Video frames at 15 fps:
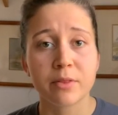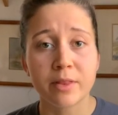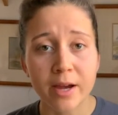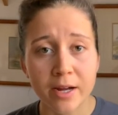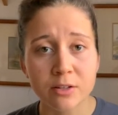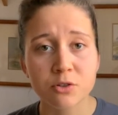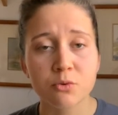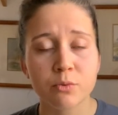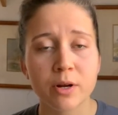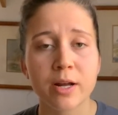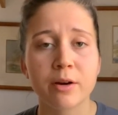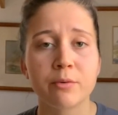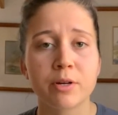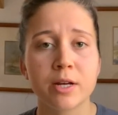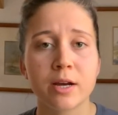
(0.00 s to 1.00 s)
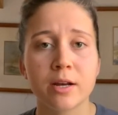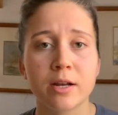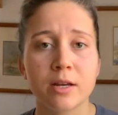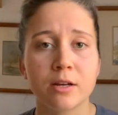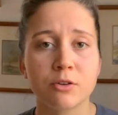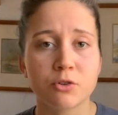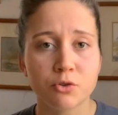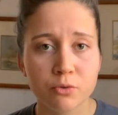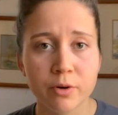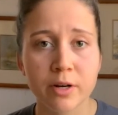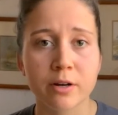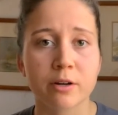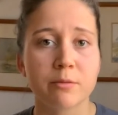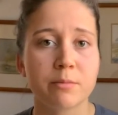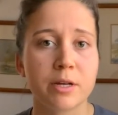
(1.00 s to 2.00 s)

that's when I would kind of get triggered,